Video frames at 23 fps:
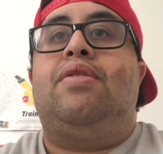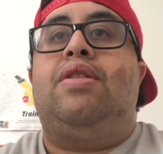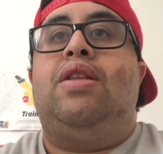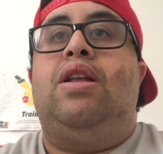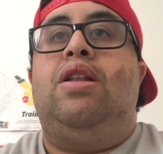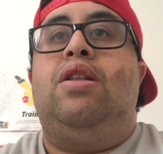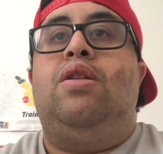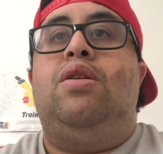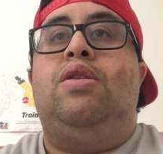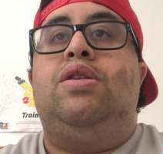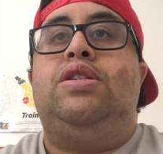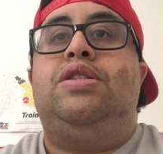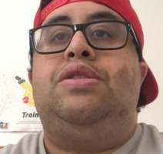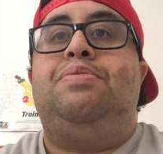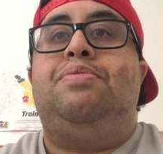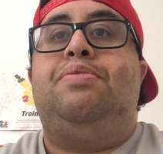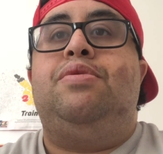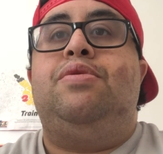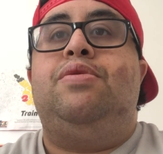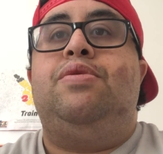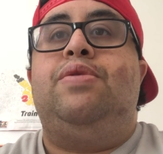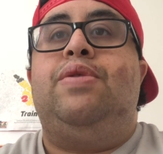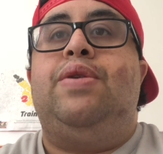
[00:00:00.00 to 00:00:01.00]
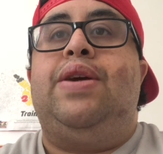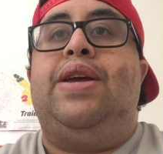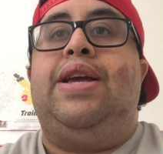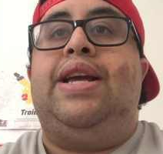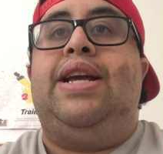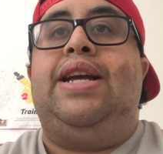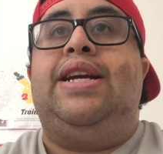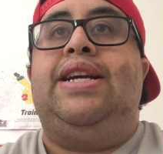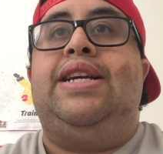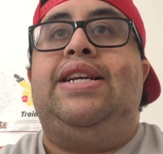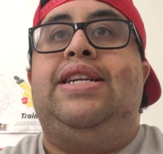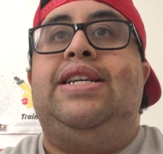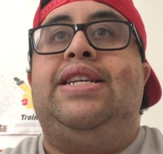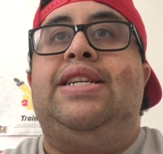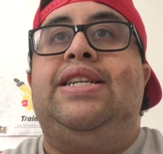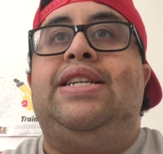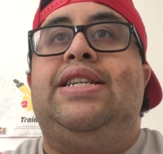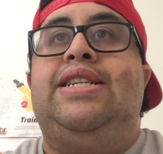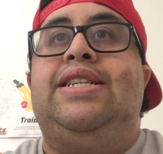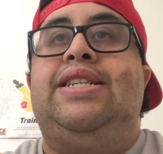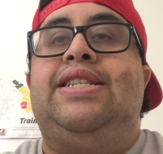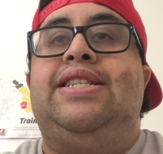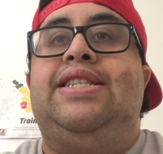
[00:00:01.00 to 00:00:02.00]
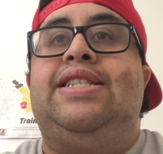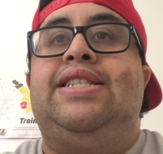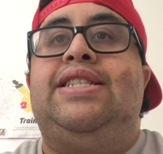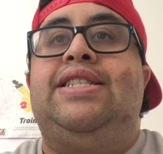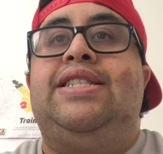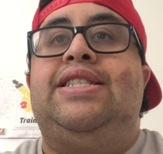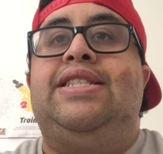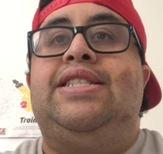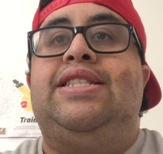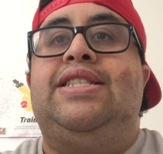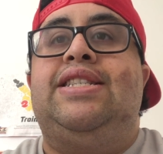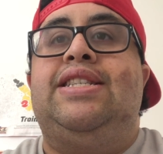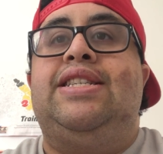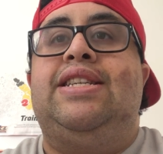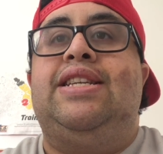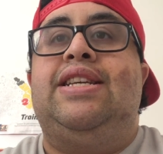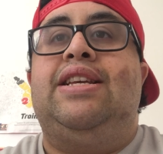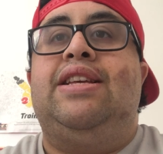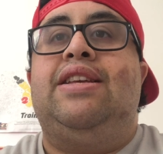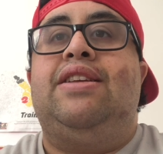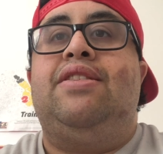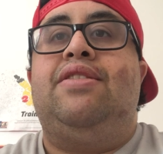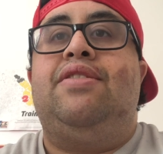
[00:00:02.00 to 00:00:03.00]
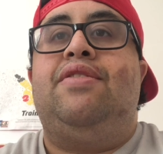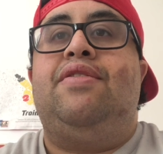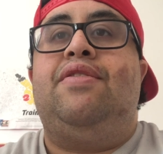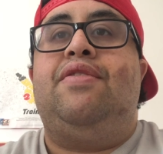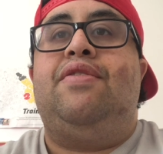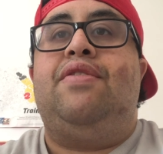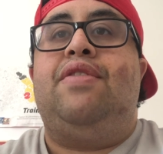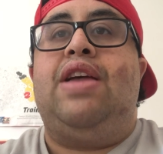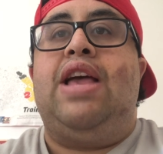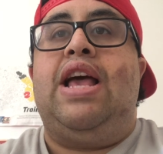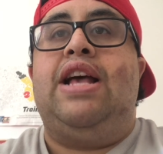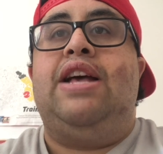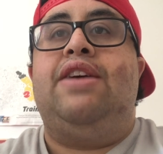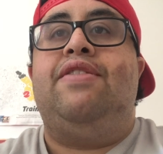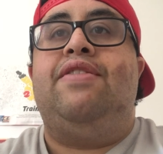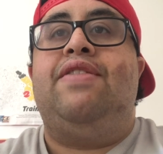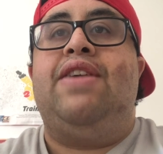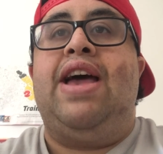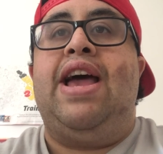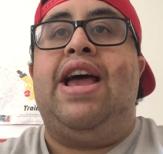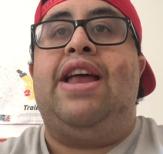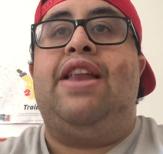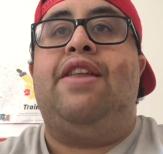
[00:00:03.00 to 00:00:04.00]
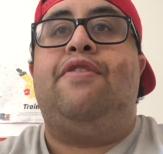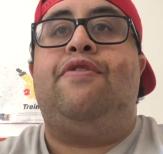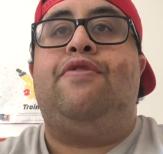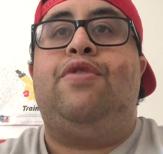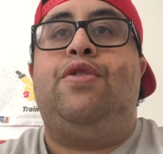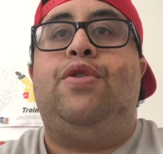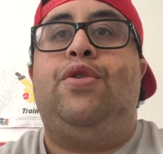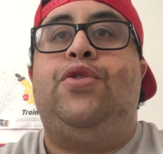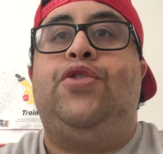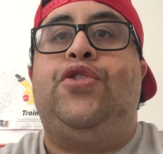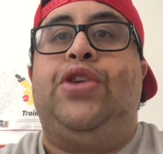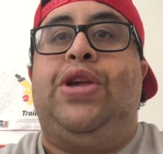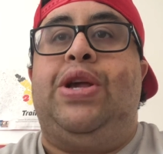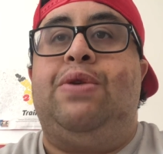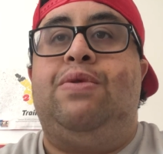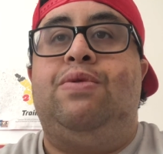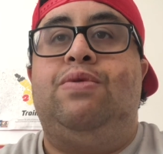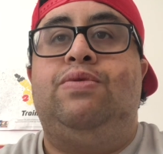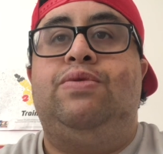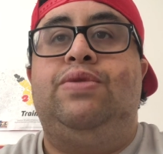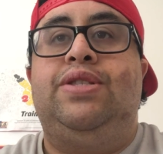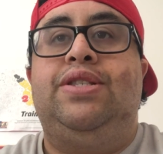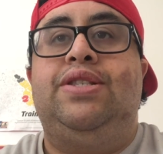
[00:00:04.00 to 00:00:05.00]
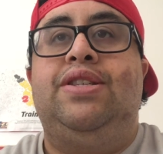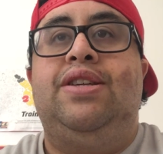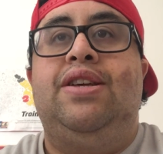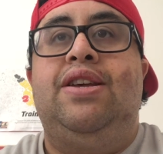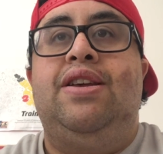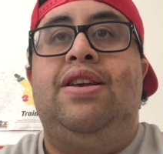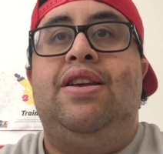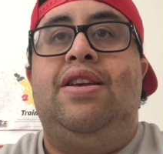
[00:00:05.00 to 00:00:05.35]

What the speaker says: Lost Boys have had a few sequels.